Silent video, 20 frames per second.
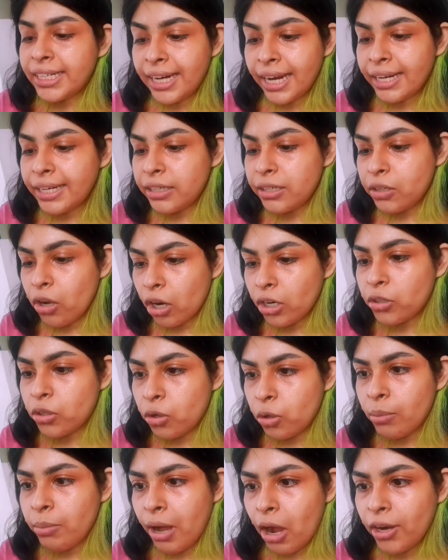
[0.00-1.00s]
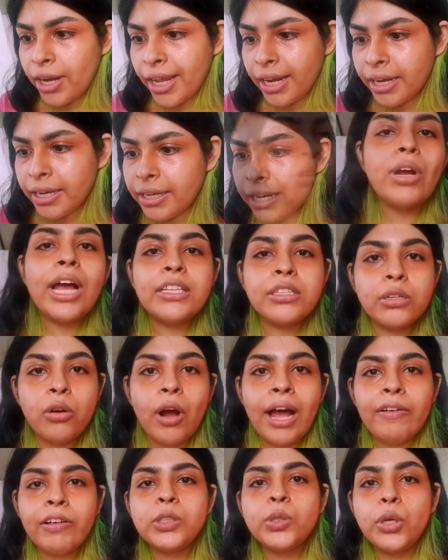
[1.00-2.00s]
did I not know about it? You guys know
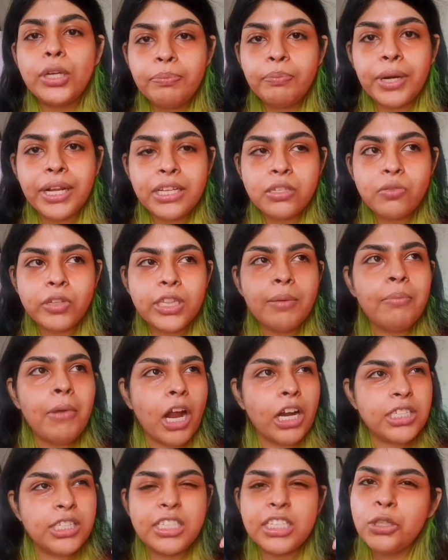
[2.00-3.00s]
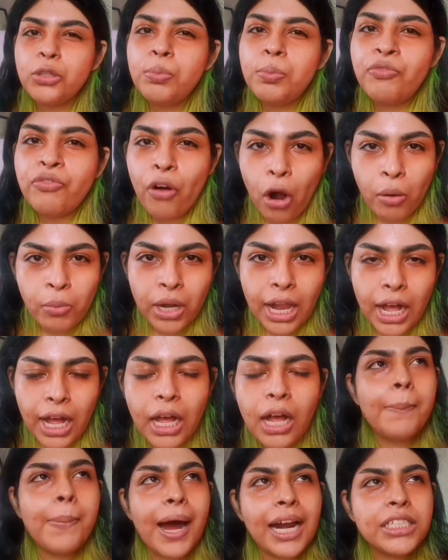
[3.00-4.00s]
I was so impressed with the Mars Tube
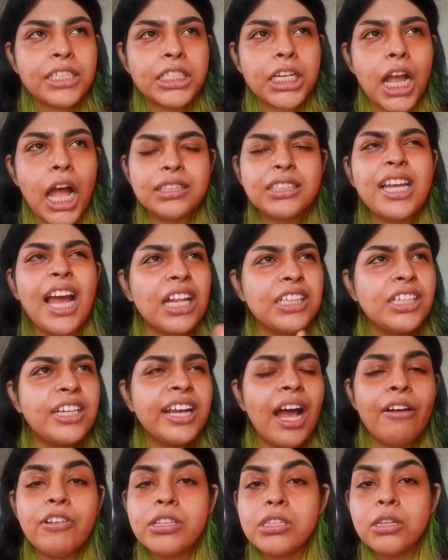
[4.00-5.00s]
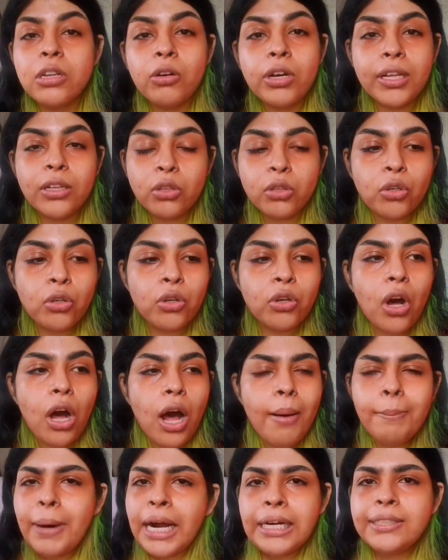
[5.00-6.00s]
formula. But uh, the other day I was looking through
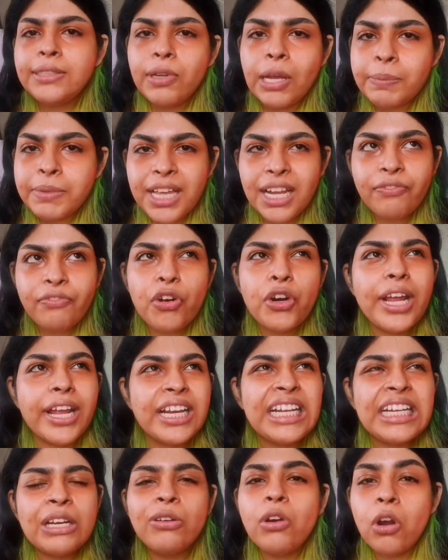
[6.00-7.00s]
Mars website for any new